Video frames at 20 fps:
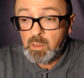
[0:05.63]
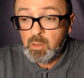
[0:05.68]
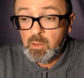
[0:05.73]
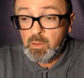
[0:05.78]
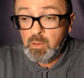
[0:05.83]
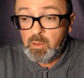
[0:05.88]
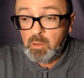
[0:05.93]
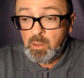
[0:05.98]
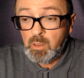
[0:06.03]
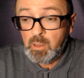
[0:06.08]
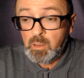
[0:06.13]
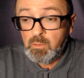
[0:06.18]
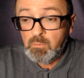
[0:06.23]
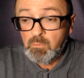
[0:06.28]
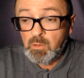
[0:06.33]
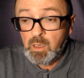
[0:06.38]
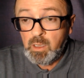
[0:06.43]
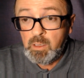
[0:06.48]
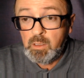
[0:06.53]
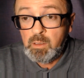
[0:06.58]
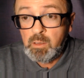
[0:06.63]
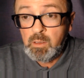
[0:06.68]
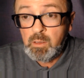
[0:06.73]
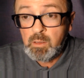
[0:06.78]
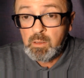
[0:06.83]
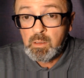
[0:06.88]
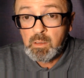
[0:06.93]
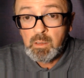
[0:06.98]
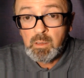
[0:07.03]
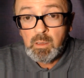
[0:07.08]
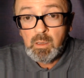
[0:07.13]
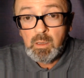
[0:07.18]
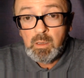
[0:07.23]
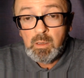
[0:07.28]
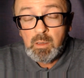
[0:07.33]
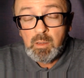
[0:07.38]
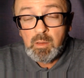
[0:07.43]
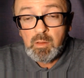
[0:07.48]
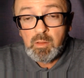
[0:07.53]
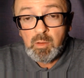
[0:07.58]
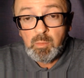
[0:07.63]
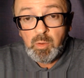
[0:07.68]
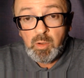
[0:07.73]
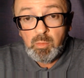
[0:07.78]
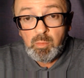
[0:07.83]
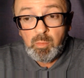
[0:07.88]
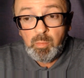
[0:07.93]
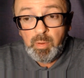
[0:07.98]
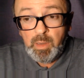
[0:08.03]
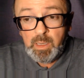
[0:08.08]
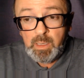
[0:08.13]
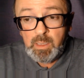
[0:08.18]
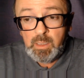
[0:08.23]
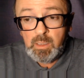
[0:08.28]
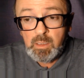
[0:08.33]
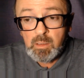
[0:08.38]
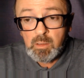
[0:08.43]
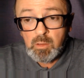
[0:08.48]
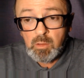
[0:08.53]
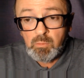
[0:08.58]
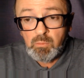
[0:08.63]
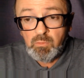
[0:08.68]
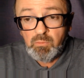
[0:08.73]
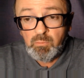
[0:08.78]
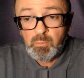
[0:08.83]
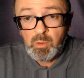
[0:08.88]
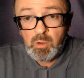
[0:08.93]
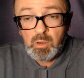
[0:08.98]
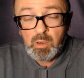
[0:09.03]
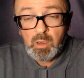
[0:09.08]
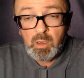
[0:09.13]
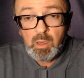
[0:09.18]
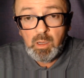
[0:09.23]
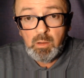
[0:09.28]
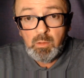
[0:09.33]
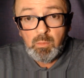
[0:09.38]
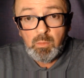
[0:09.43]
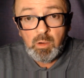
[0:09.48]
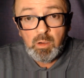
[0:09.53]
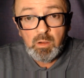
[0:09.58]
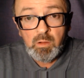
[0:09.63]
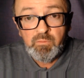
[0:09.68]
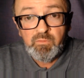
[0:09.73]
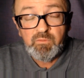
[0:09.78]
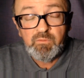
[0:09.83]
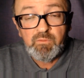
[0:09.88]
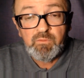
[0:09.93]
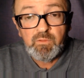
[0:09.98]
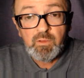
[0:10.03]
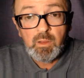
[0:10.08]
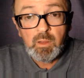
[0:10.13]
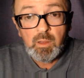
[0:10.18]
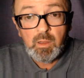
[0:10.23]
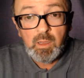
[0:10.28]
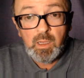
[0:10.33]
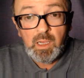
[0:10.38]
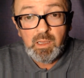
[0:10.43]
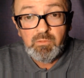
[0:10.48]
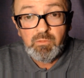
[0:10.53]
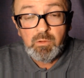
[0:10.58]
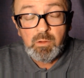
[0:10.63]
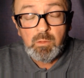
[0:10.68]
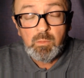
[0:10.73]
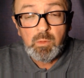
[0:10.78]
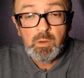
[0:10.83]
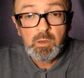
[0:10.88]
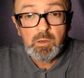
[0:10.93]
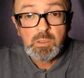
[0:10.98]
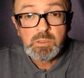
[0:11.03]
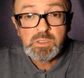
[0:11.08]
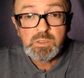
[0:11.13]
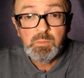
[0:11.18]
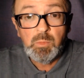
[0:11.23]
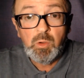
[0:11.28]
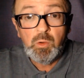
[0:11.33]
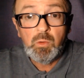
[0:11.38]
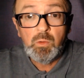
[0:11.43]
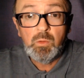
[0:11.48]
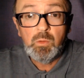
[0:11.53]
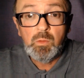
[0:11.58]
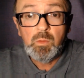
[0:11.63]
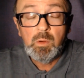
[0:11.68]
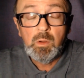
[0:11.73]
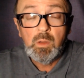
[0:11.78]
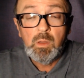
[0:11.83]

own and run the Purple Penny along with my wife Catherine. We're a small